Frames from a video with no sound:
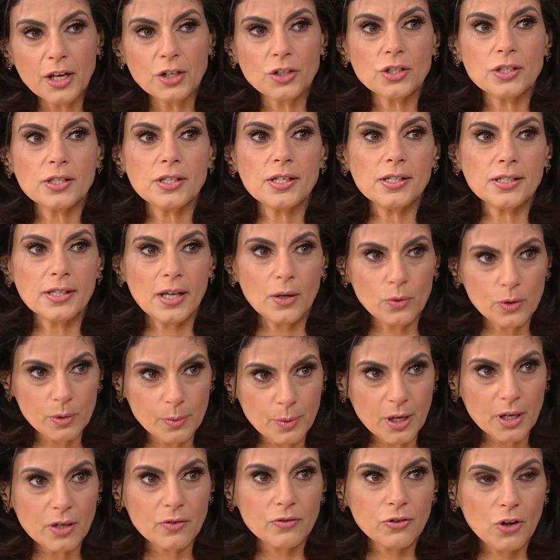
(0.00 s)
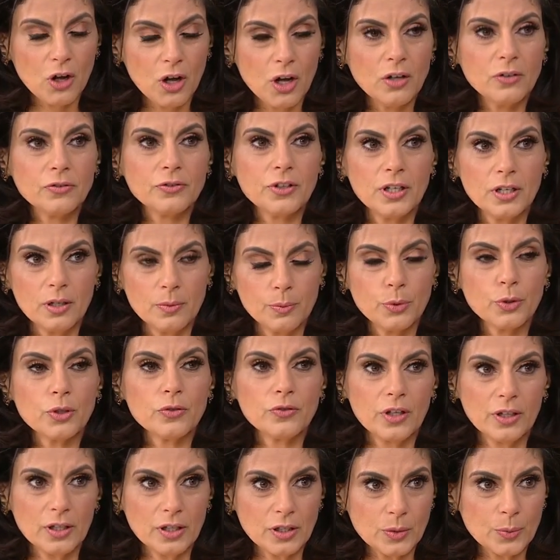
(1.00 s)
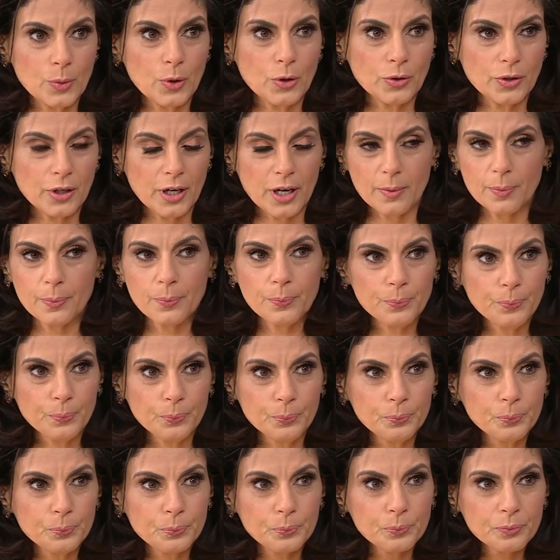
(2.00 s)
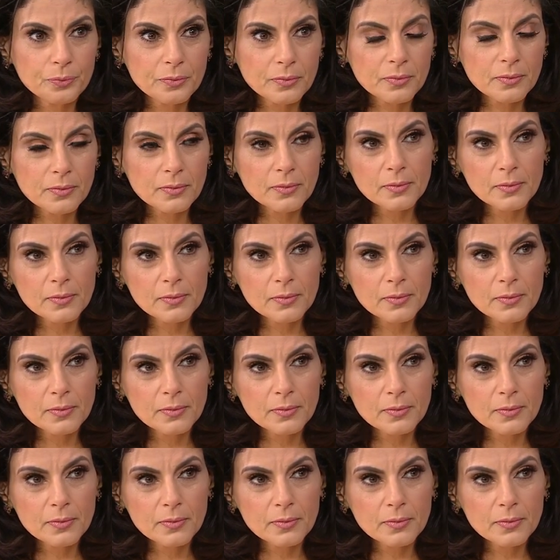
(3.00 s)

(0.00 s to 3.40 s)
agencies that would be involved in improving this program? So